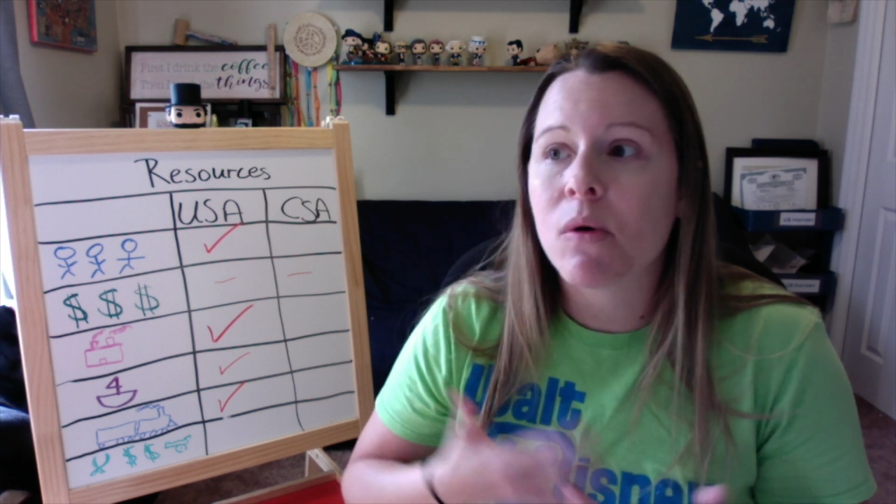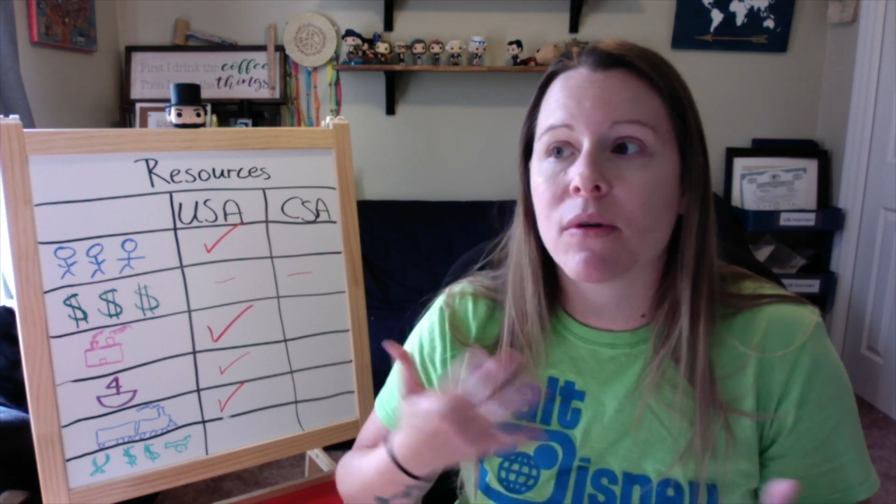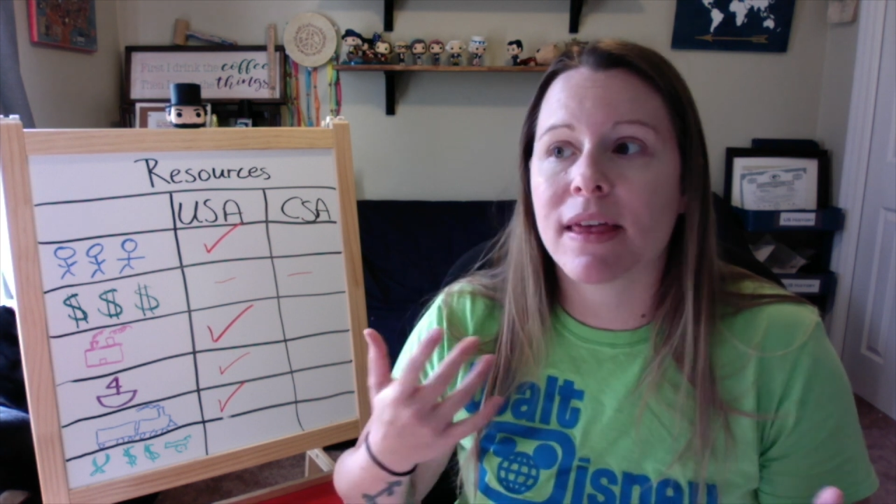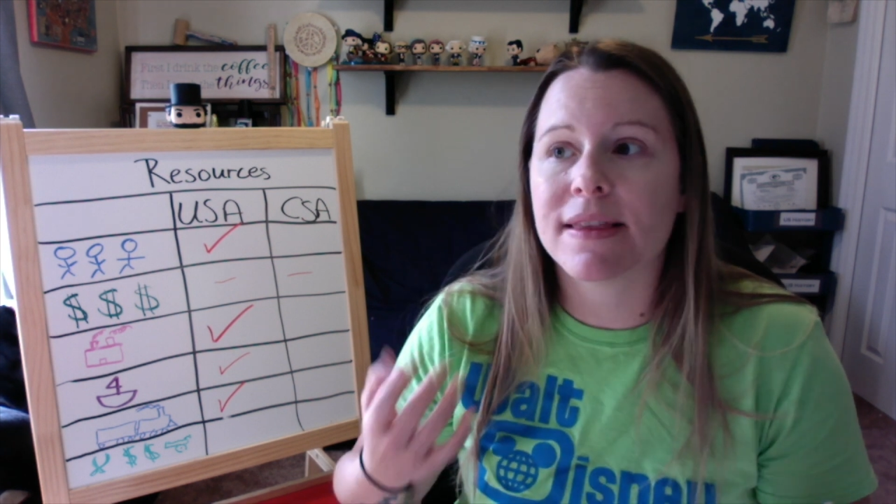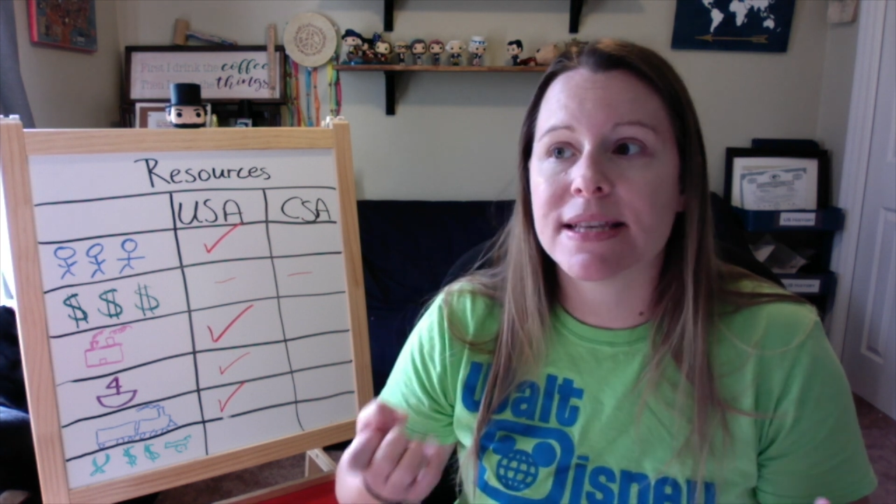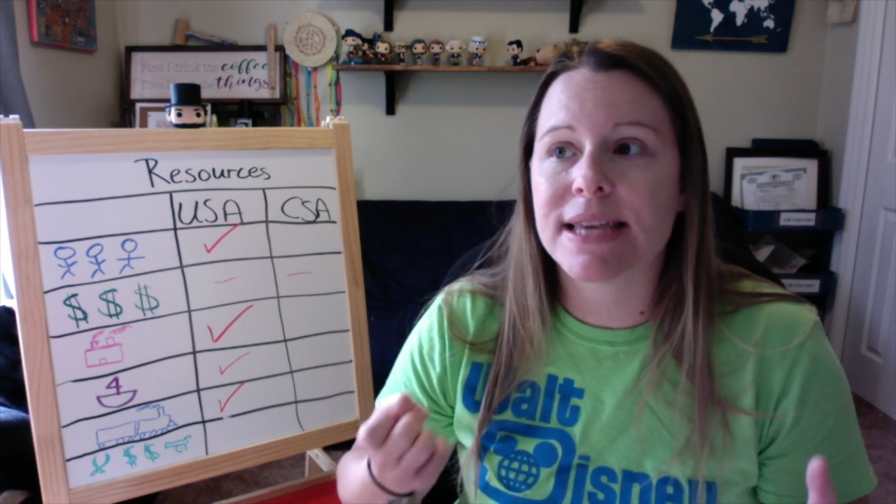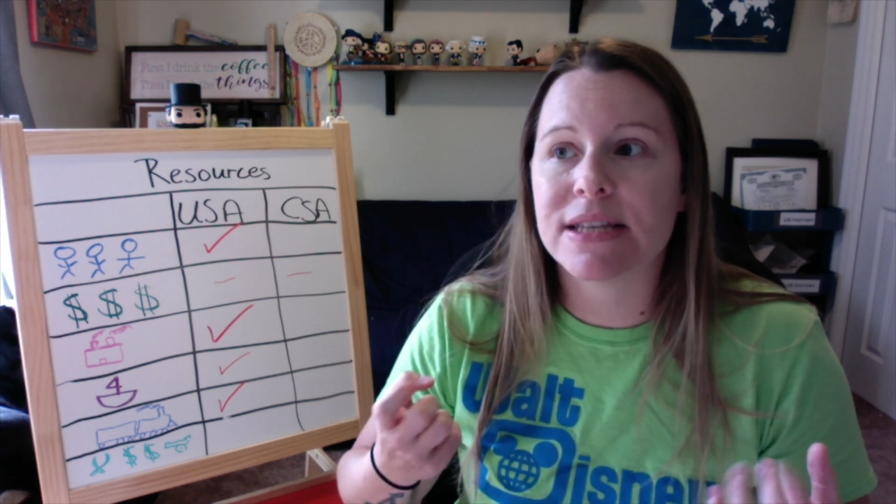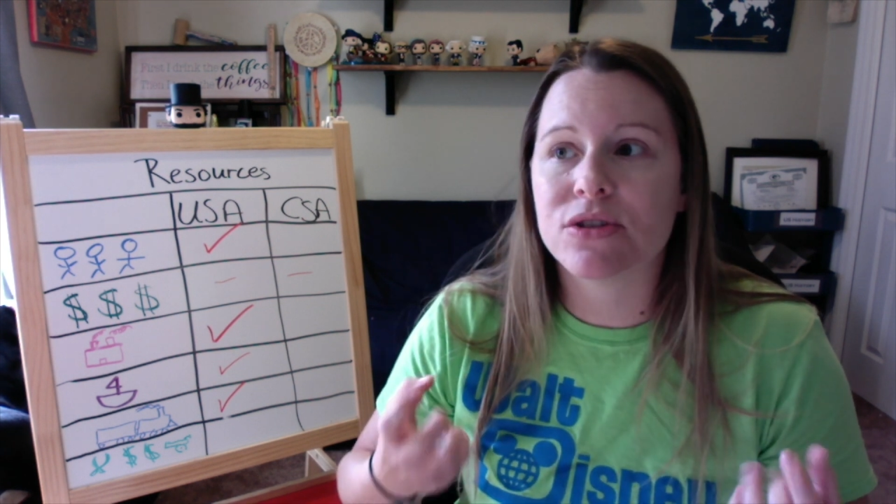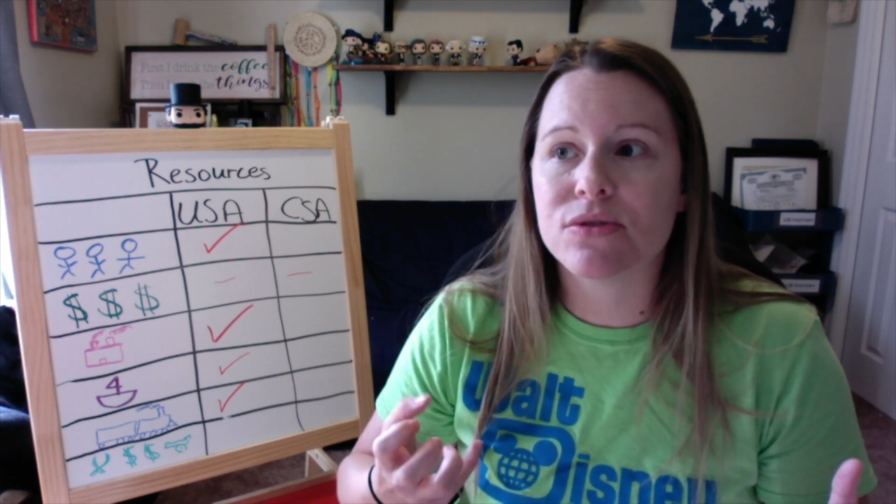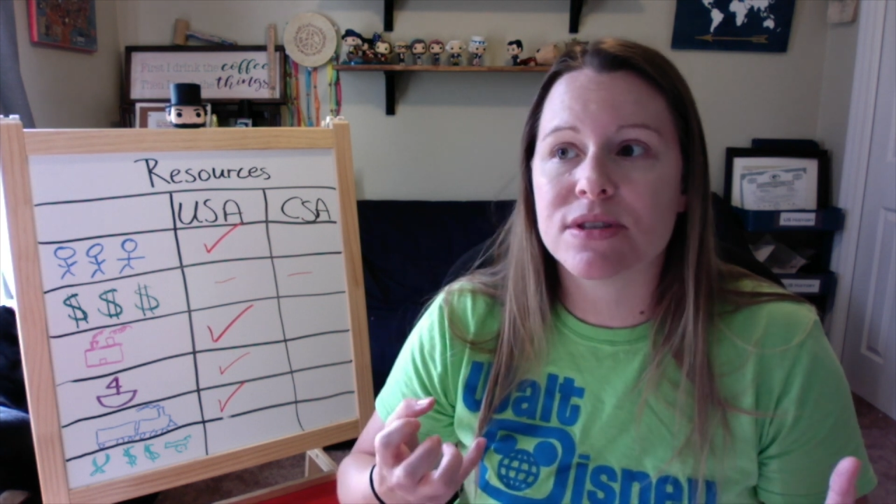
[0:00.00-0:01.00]
or that the
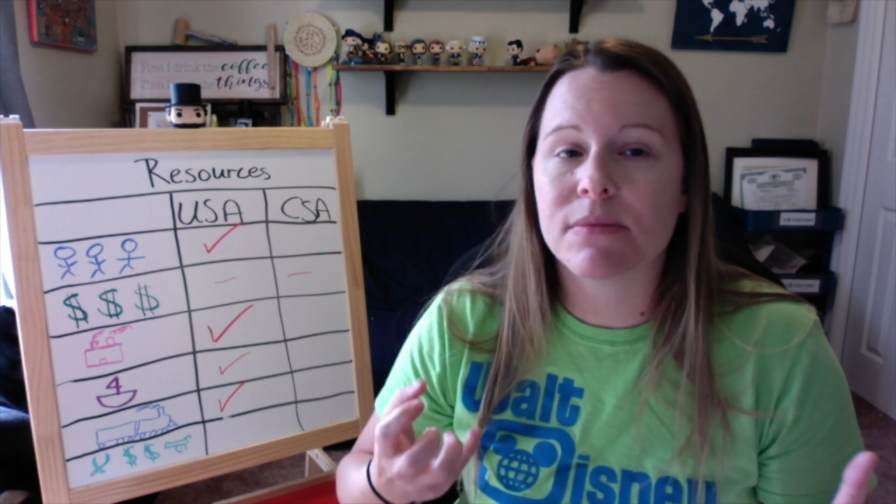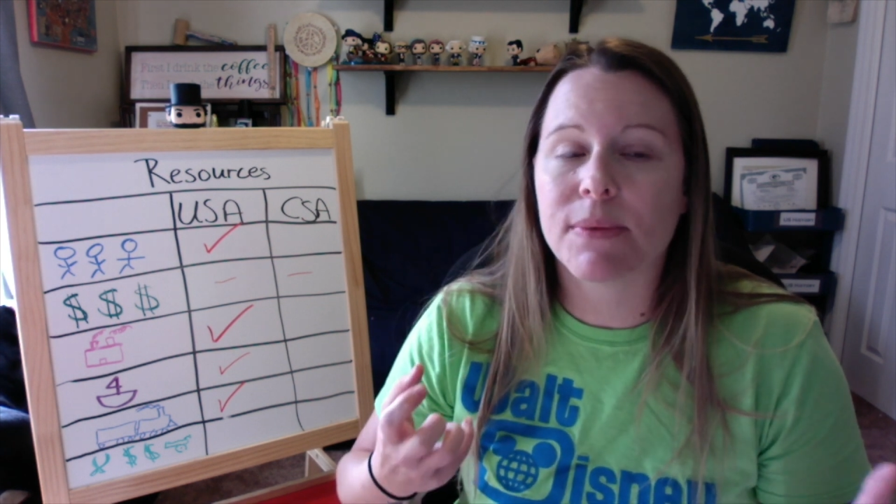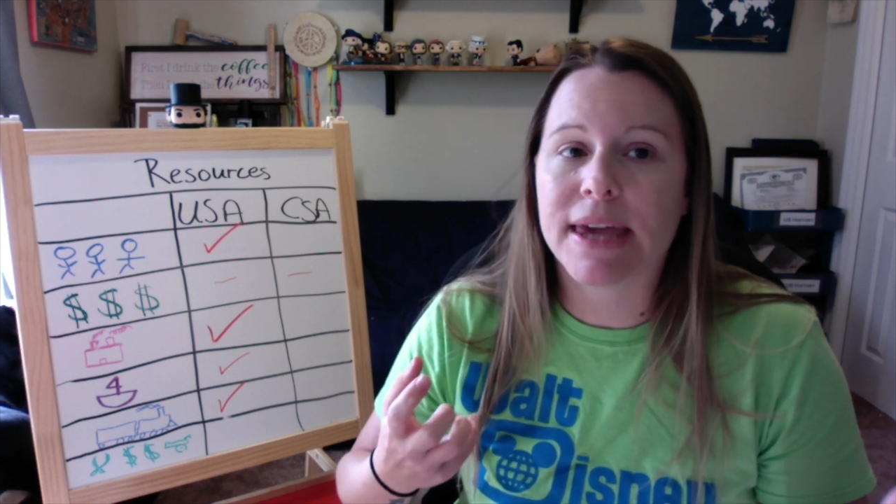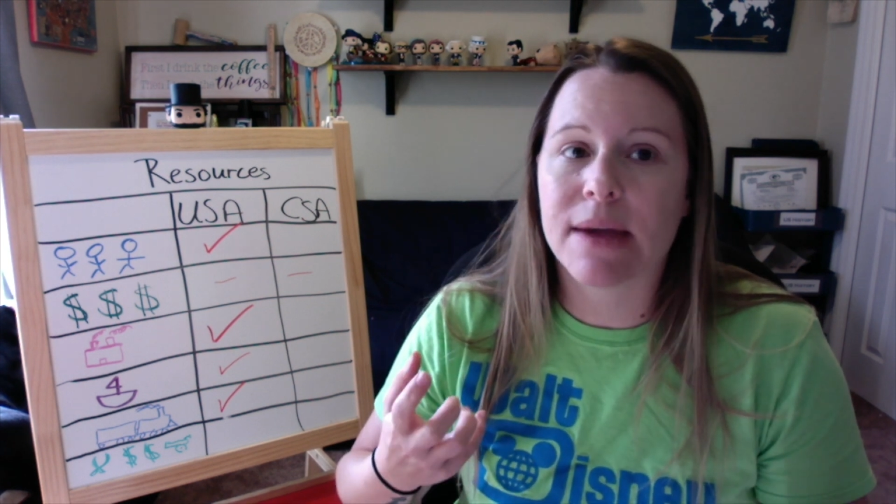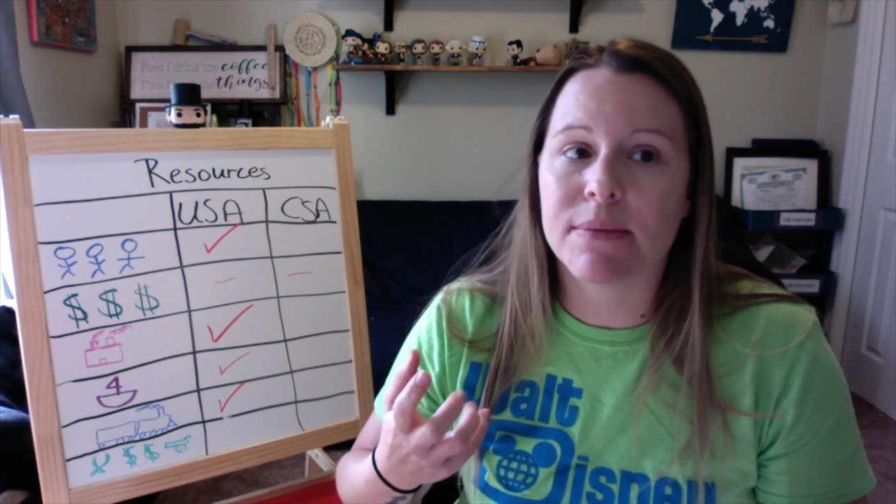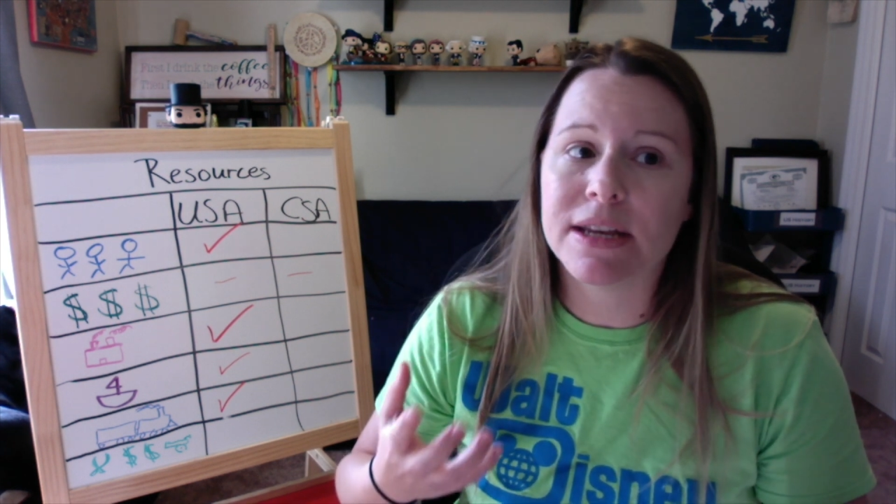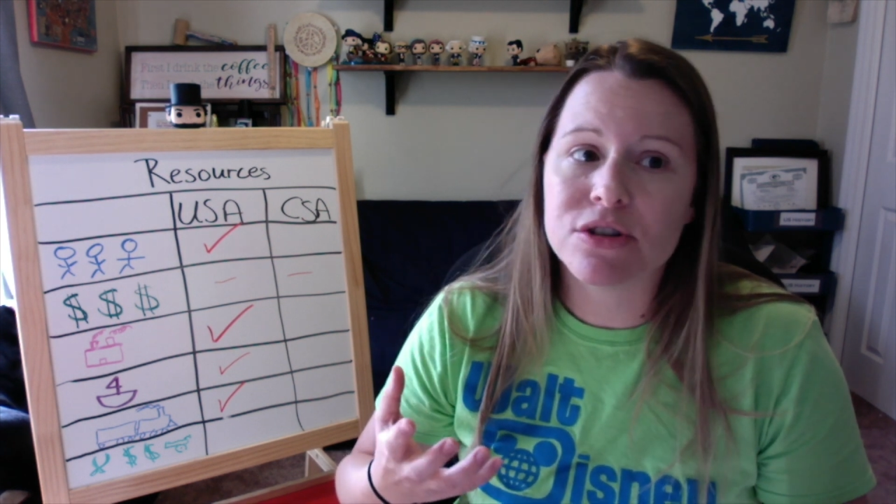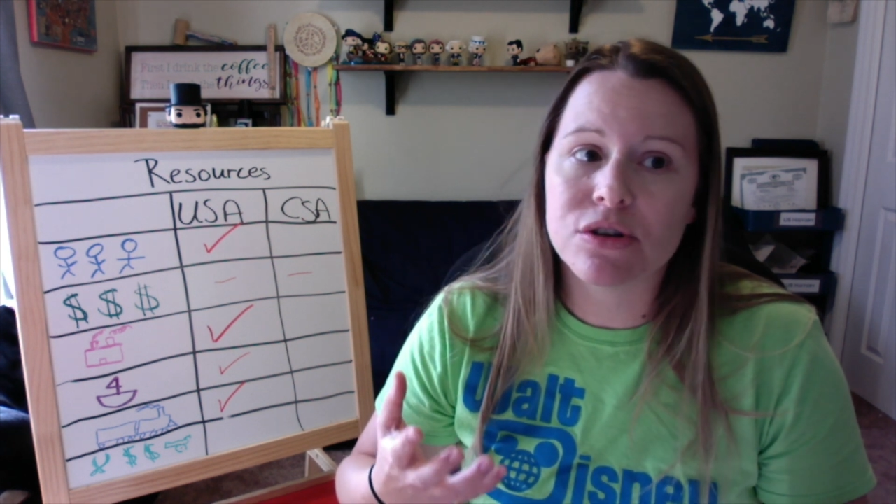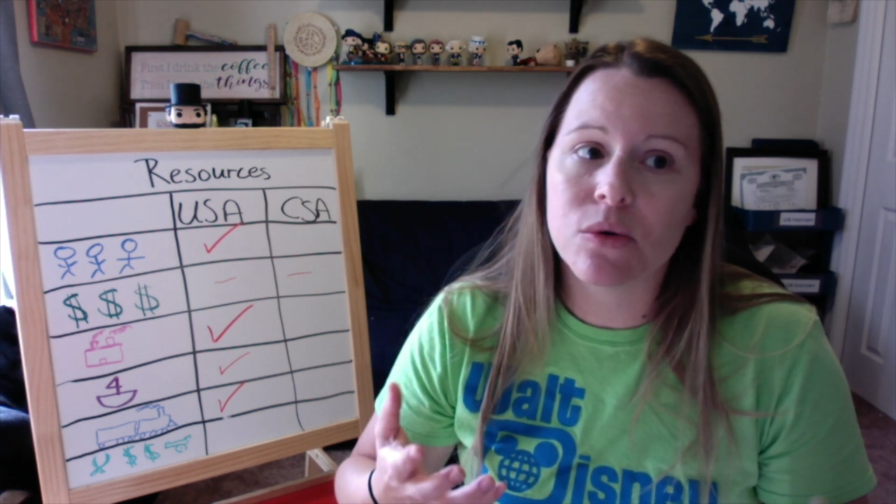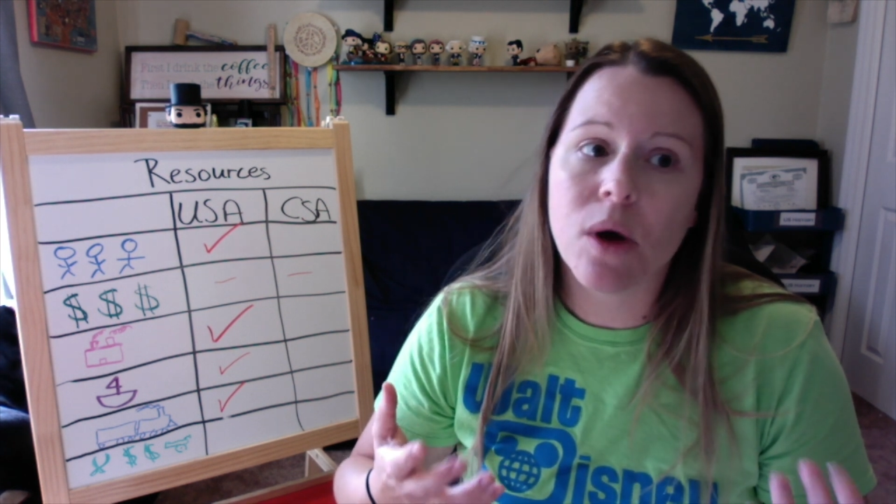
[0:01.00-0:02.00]
states use them, it became an
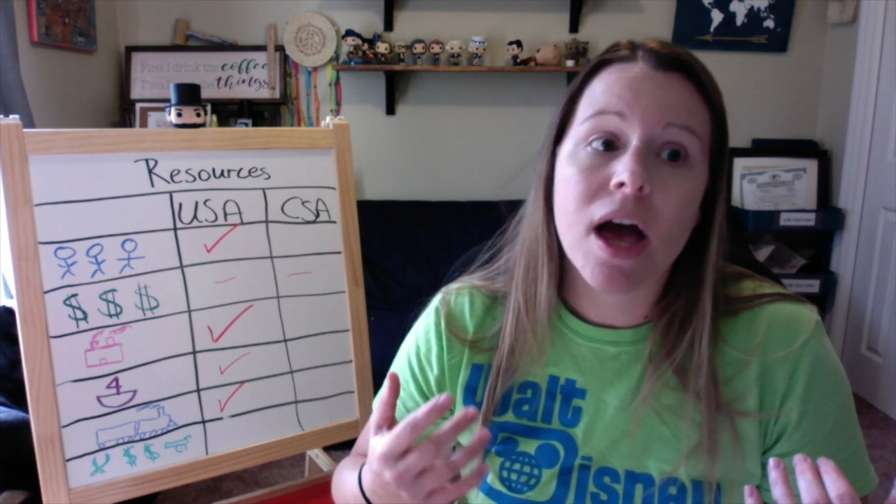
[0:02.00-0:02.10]
issue,